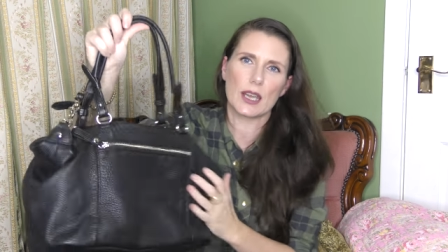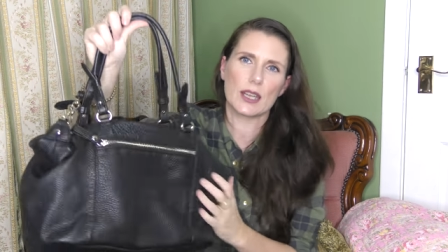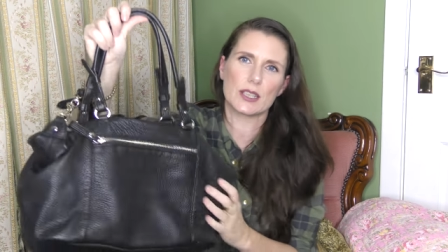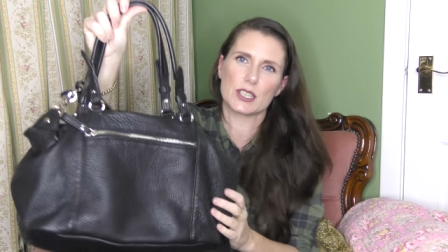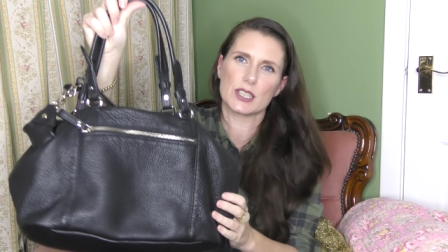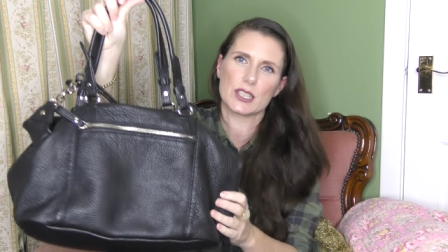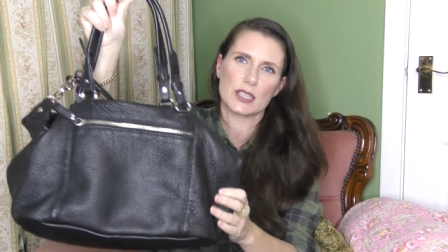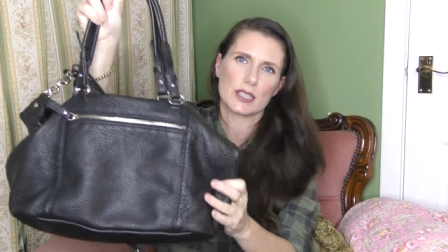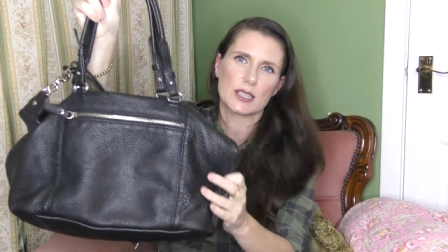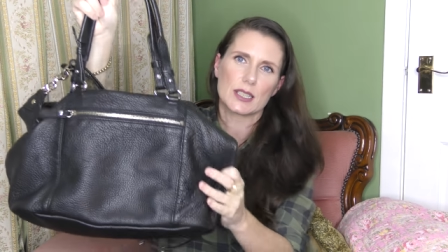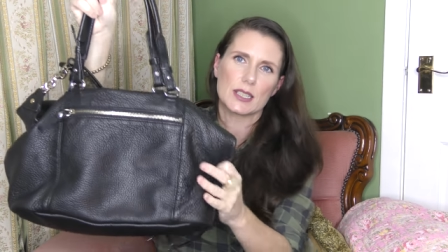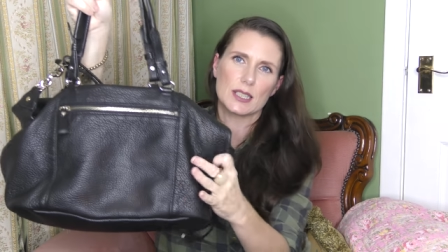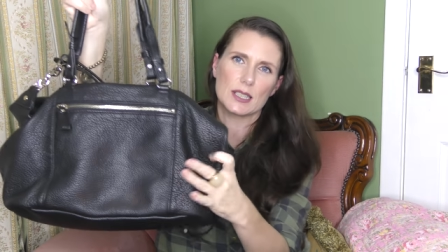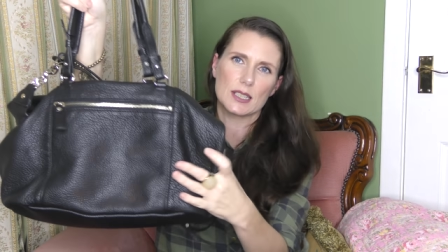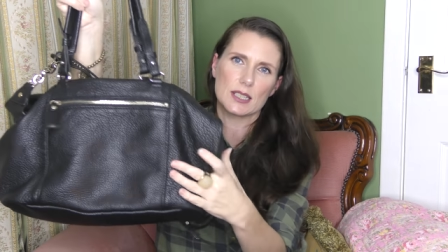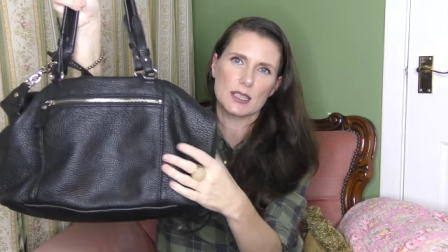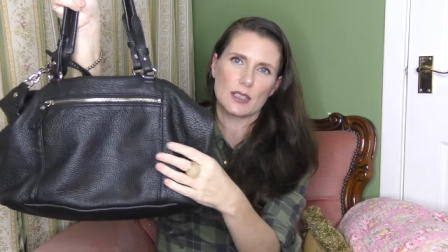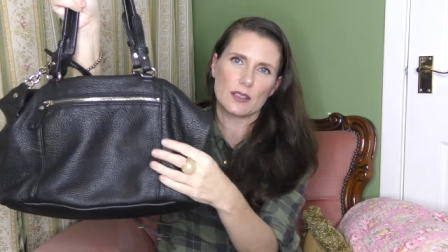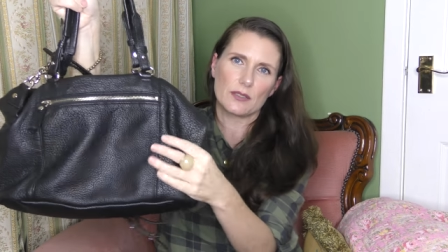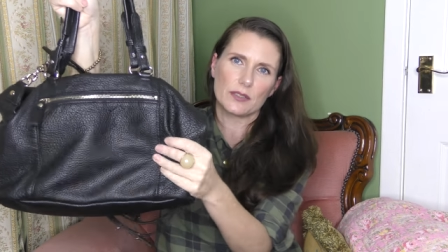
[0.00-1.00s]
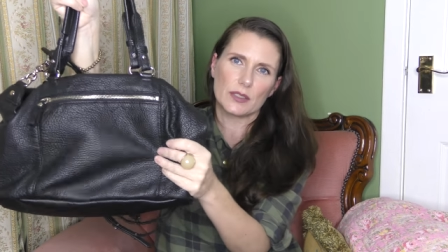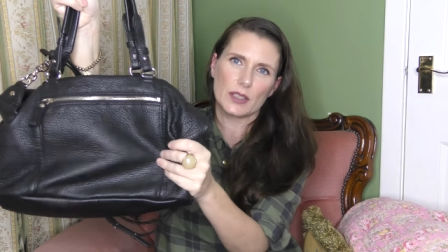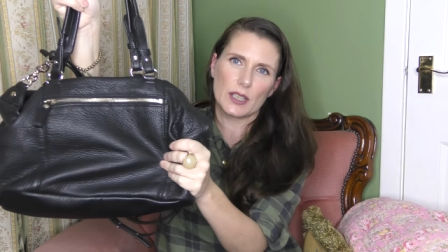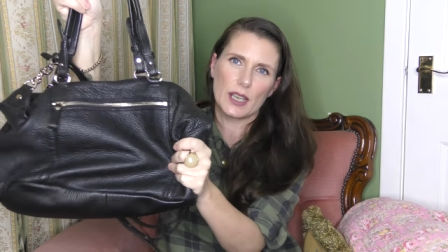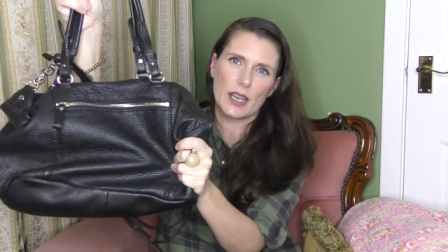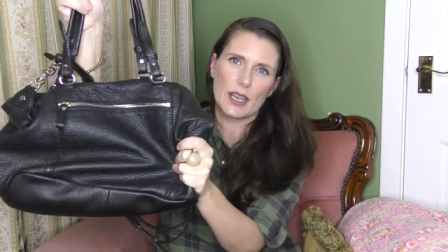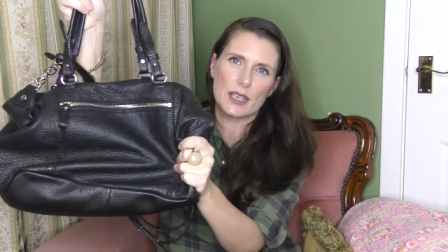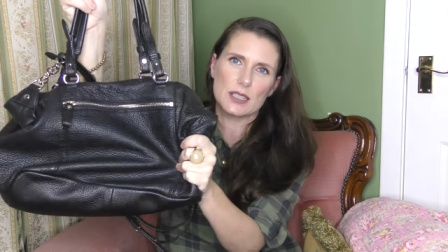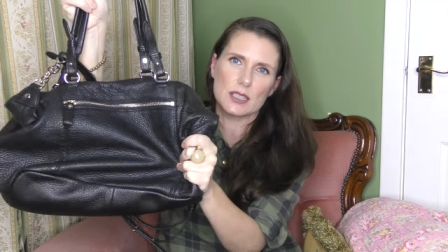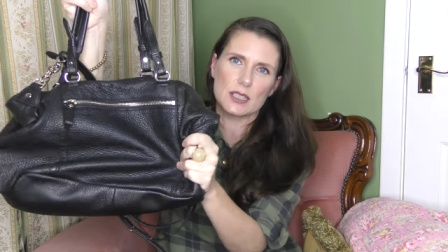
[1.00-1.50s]
it's just it's
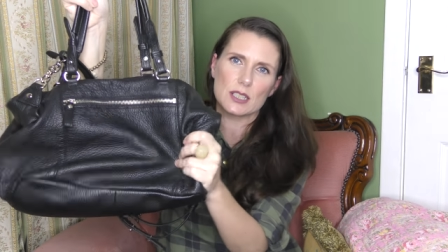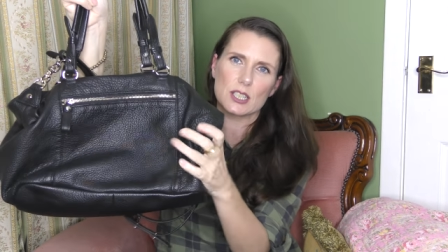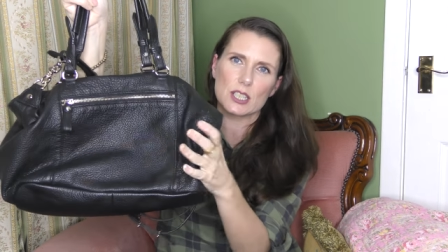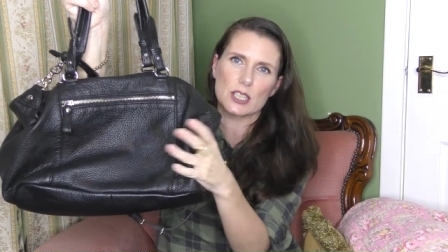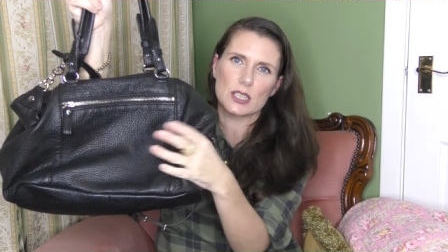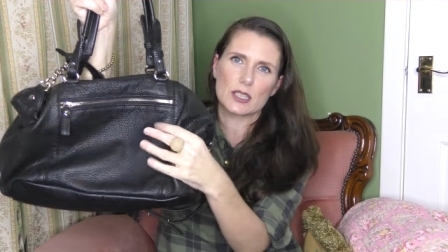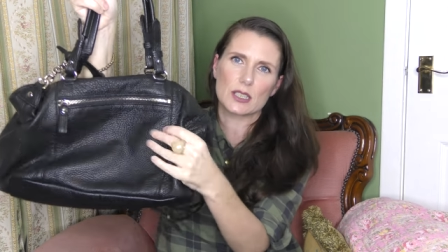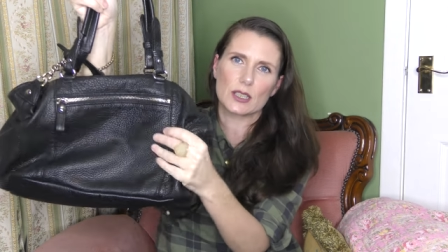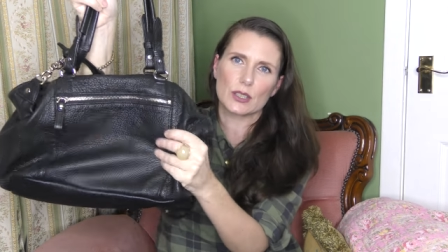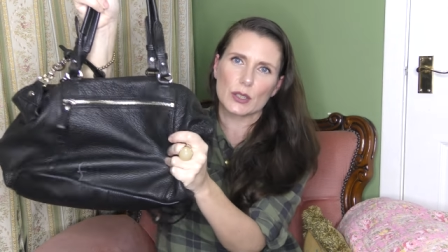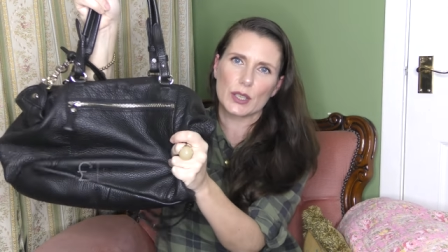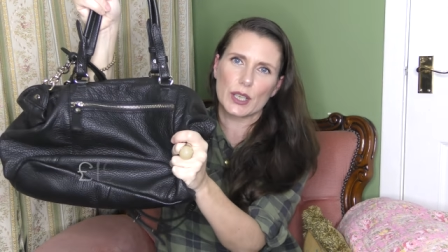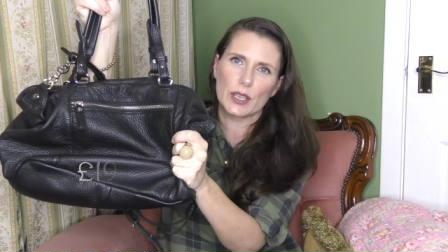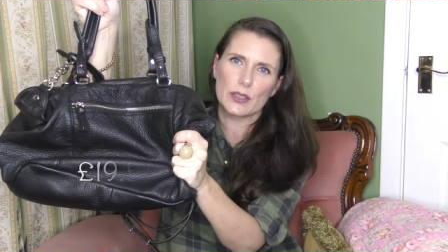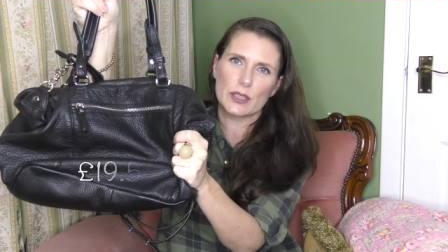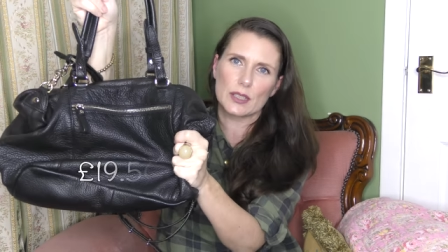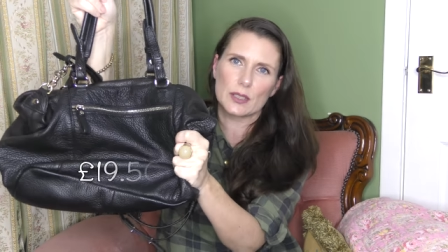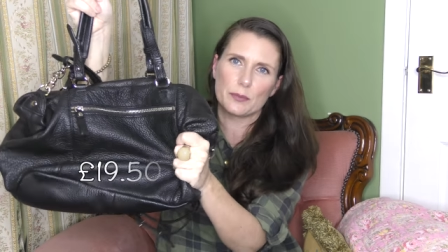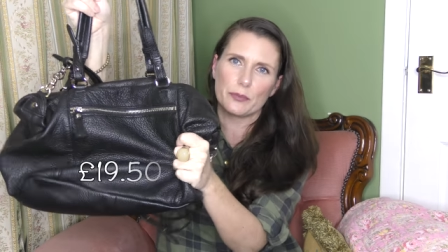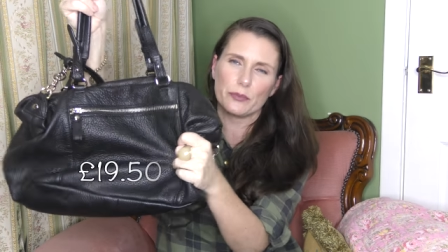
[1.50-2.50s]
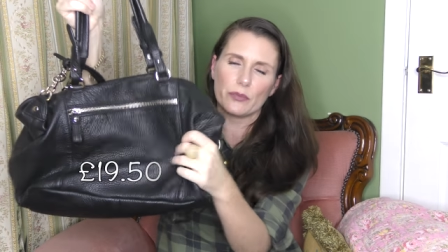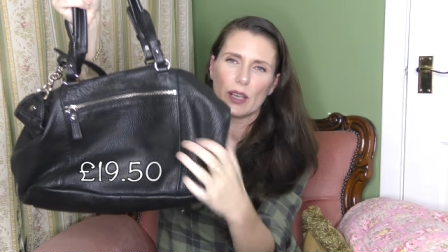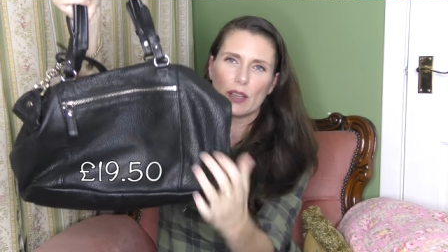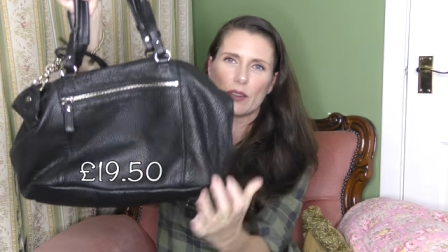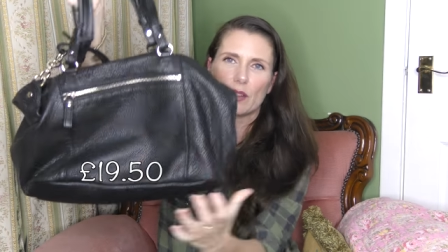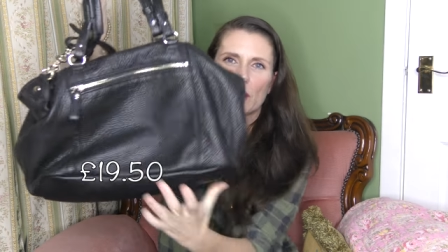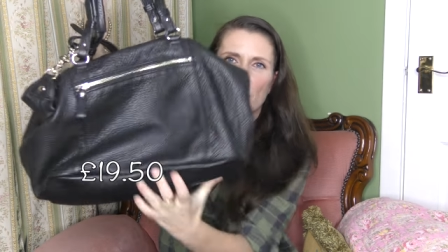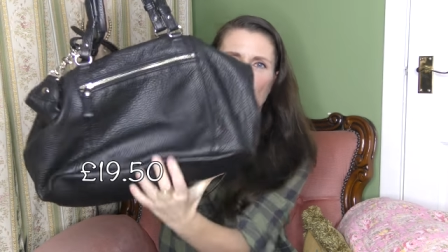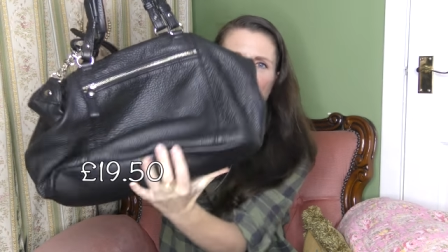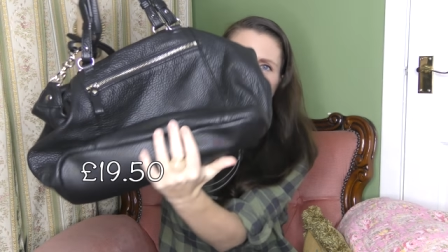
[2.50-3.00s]
lovely it's just look at the
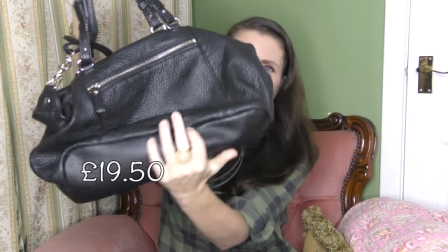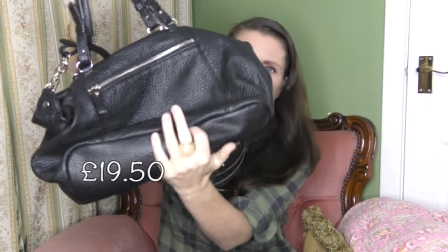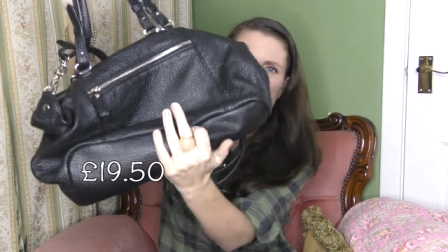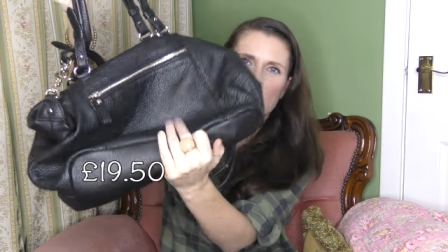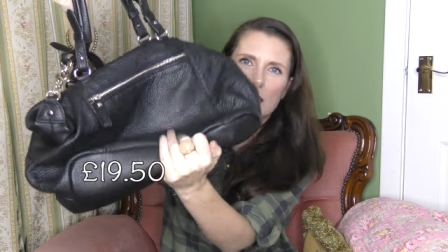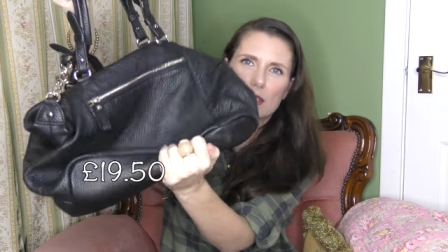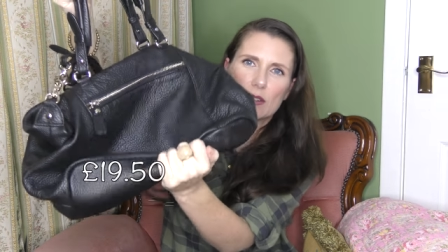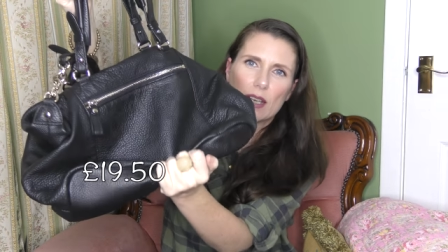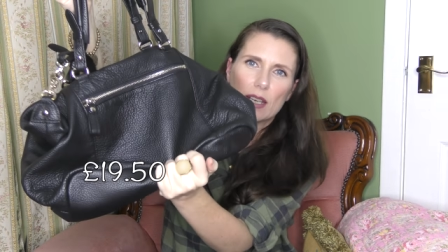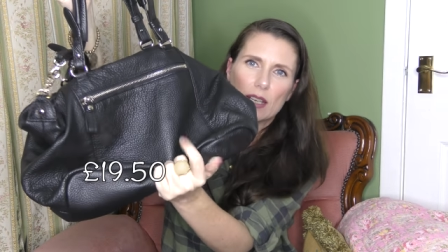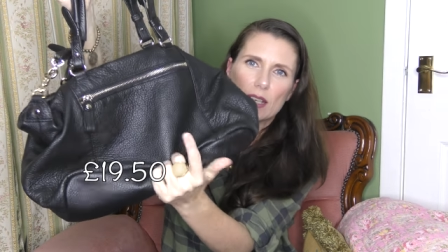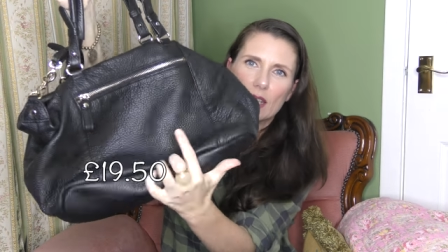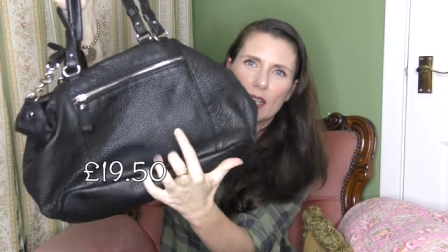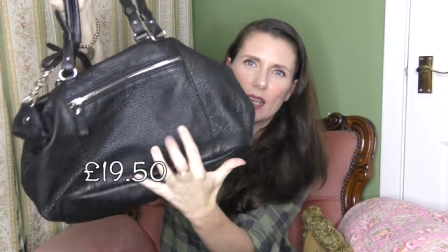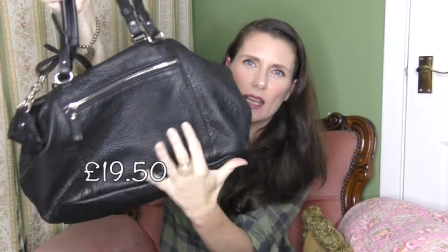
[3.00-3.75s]
leather can you see that